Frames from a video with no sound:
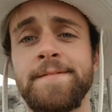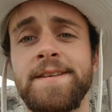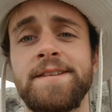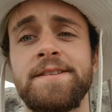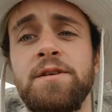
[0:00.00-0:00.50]

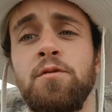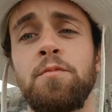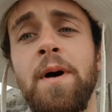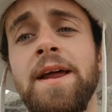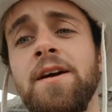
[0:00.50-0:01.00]
This is the old
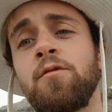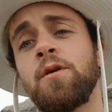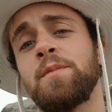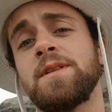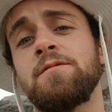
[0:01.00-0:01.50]
mine
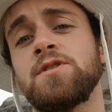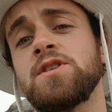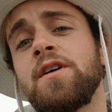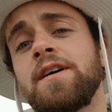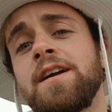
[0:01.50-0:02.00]
equipment it was
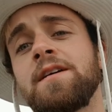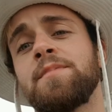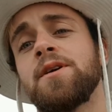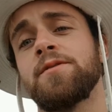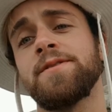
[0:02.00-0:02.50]
talking
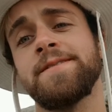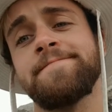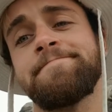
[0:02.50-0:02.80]
about.